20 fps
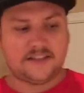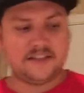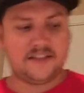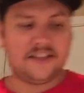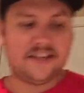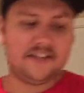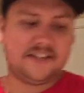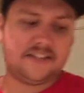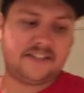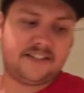
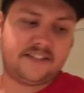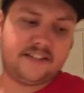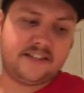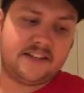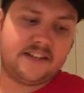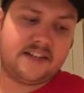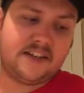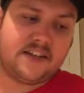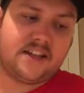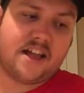
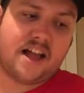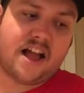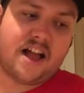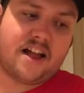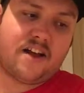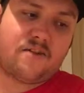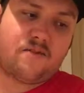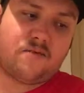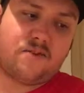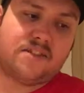this
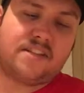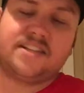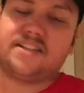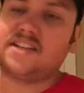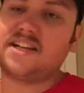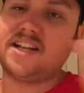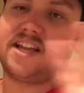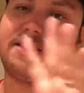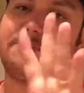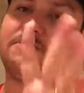
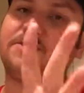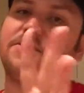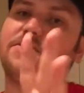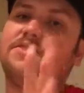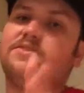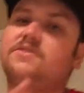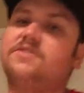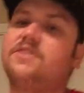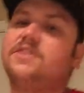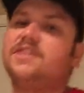disclaimer
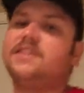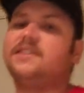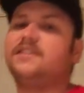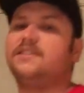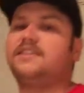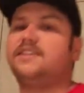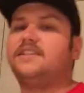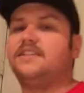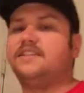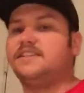though,
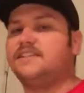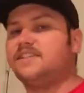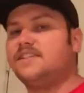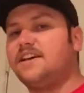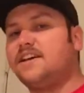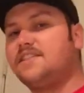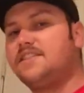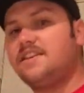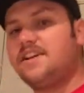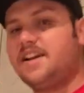this is
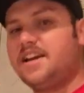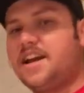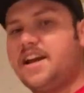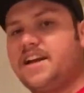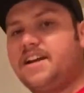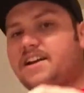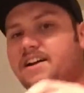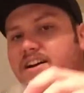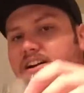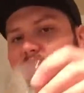nothing
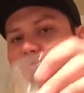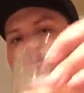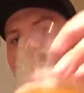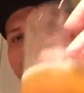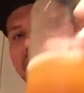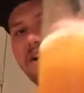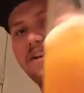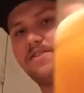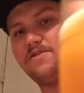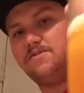like a
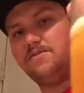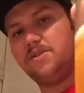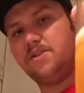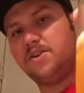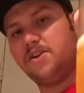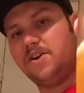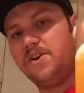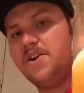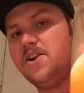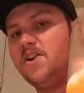wine
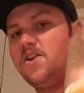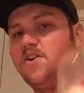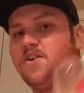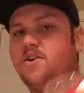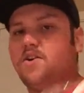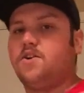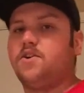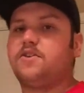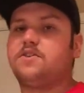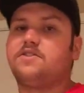cooler
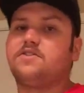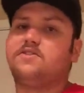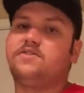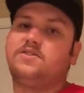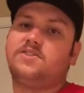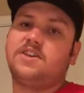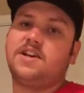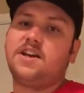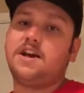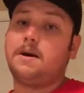or
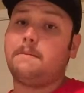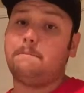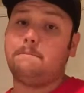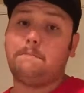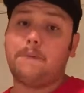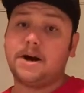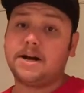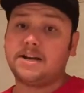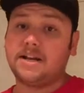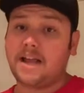those
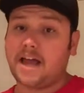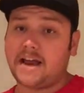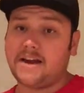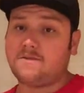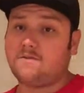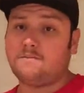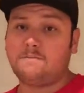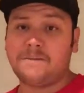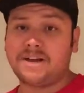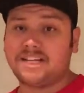Bud
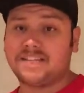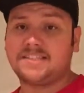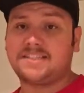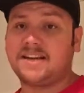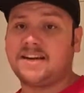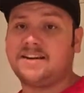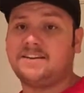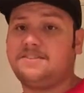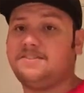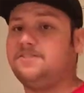Light
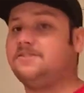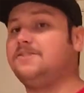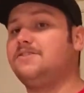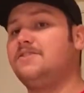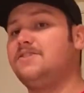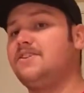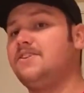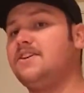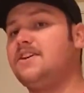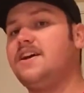
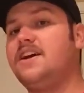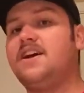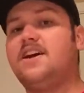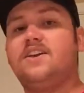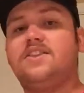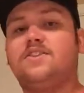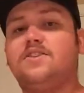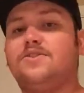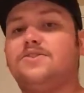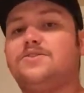mixtails.
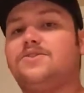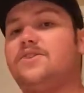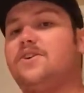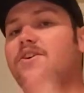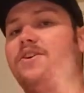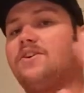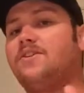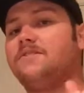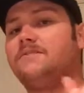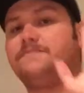Those
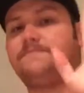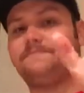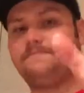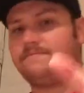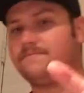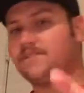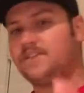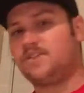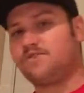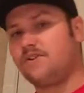are
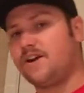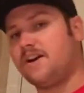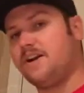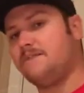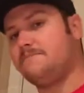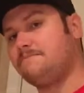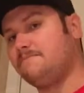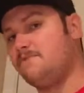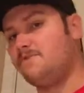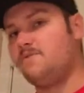straight
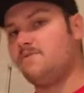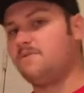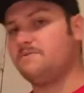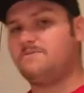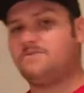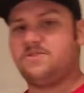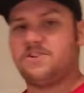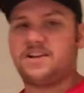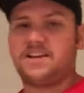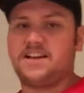up
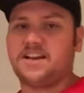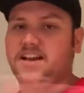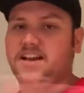horrible.